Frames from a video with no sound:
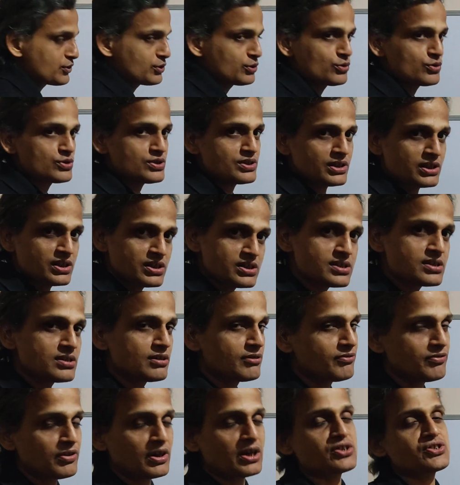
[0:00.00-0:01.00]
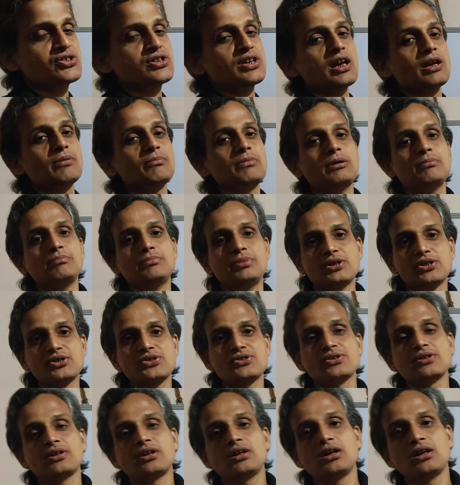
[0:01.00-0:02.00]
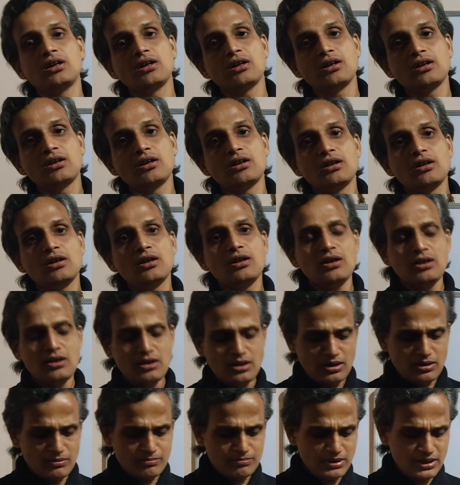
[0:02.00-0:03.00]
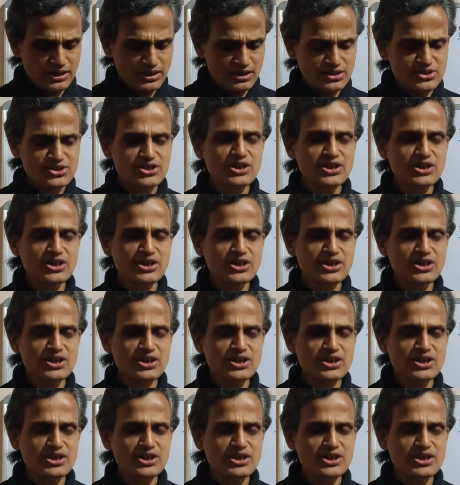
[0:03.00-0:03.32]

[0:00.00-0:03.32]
to use is flexural members. But